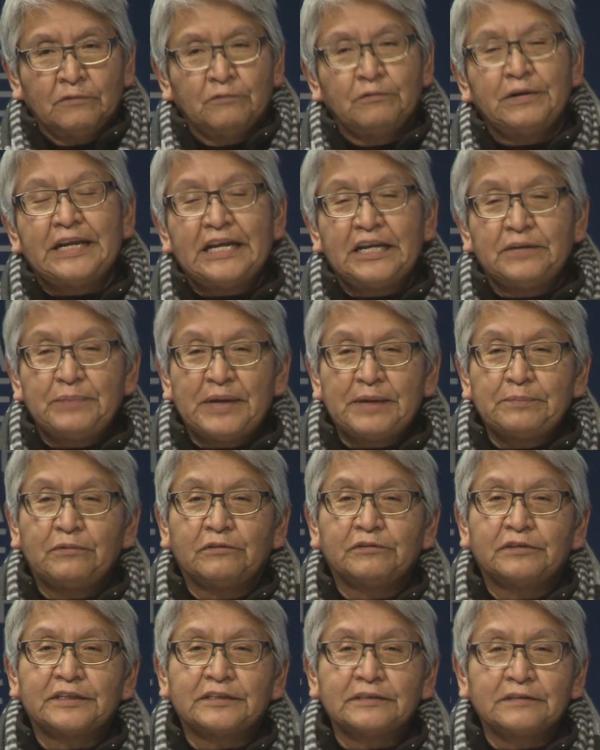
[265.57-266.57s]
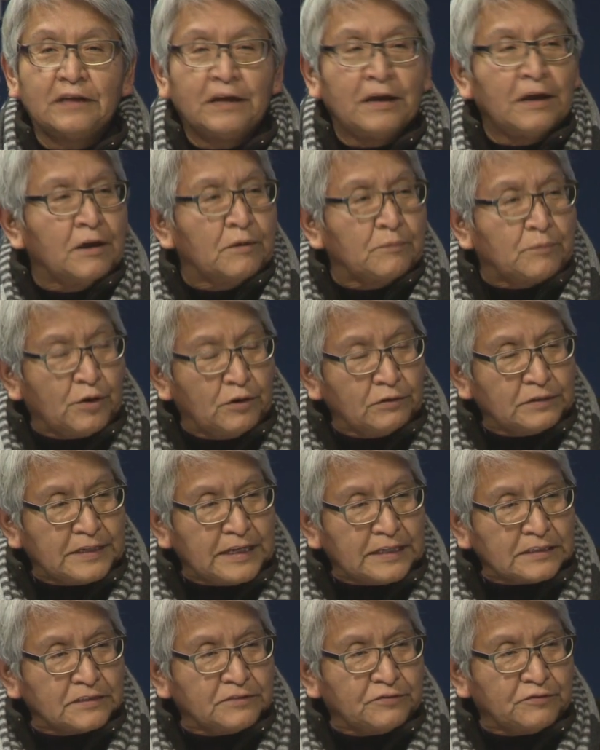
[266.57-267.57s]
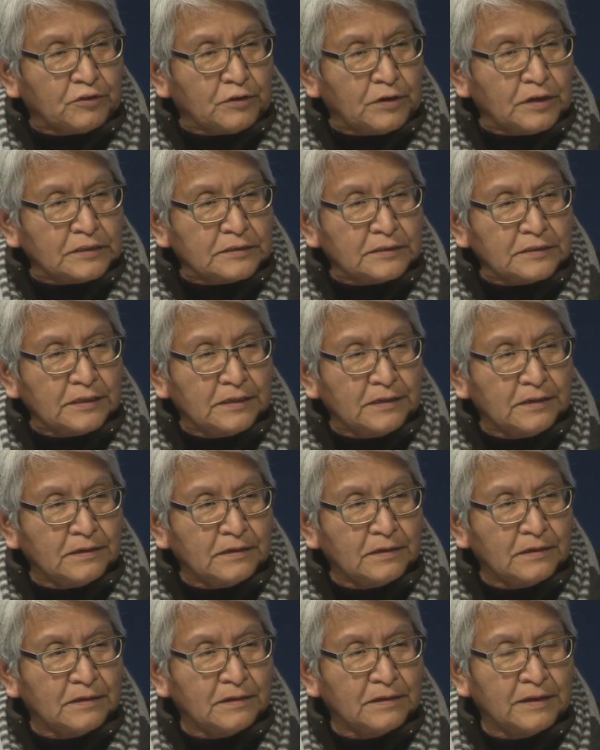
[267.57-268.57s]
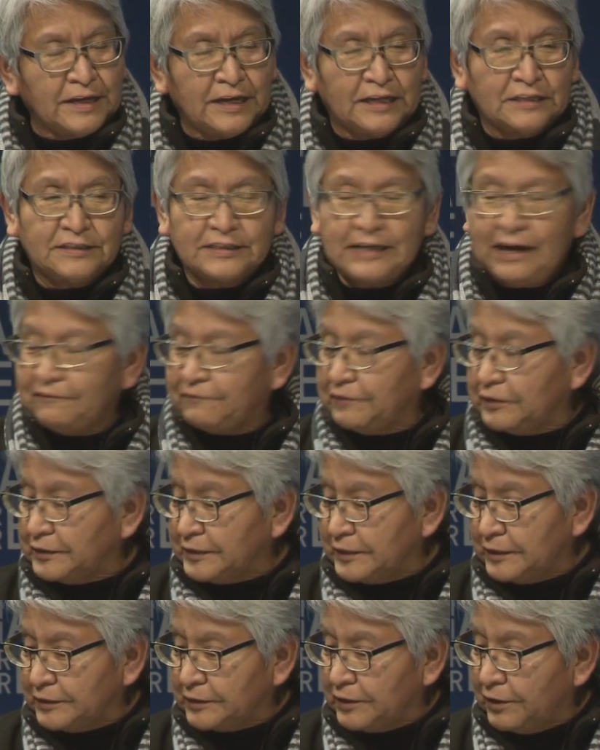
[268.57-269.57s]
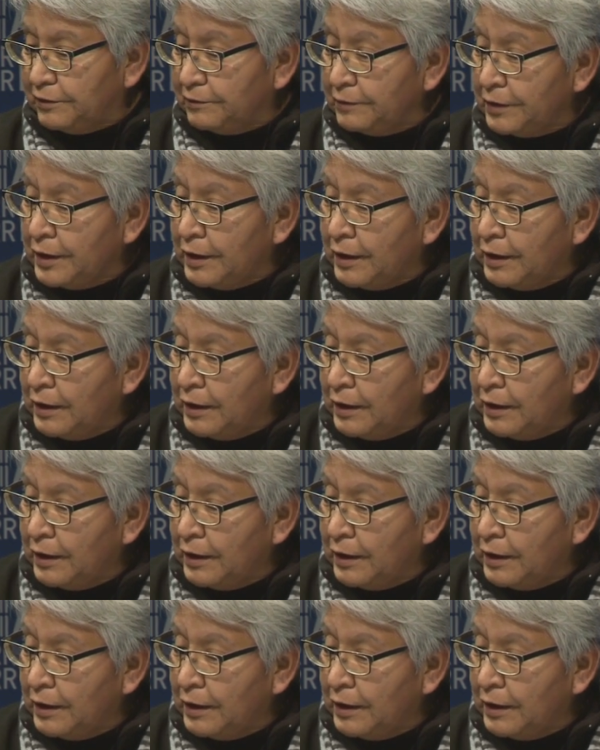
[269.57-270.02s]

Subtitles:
We need people to protest for us. In San Francisco,